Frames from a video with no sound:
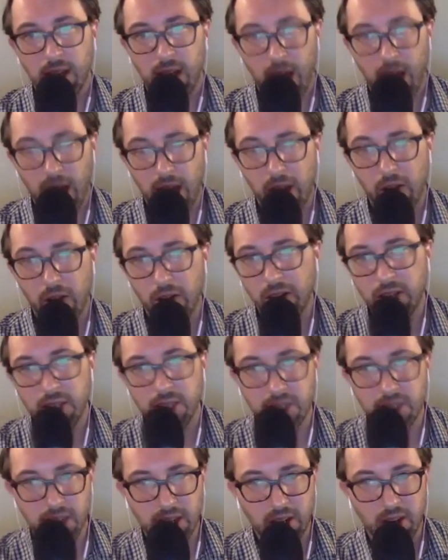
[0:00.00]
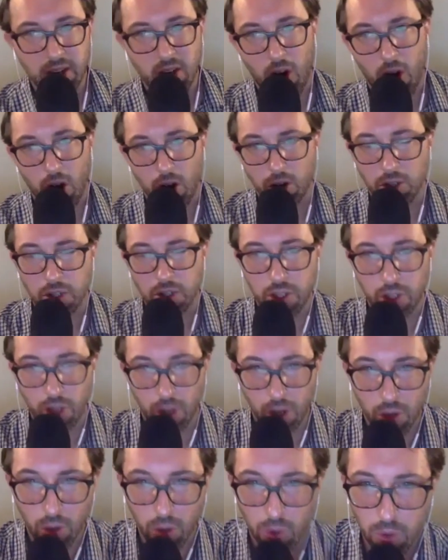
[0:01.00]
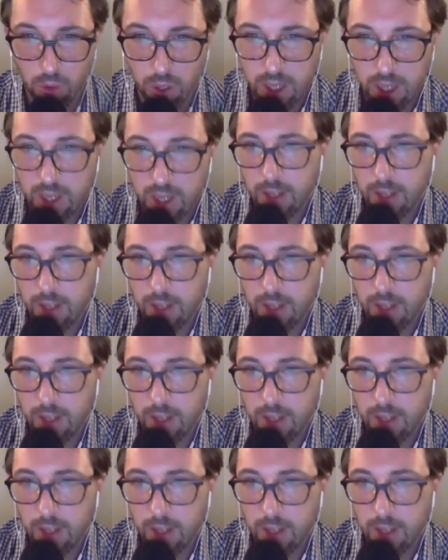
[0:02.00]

iron and zinc are so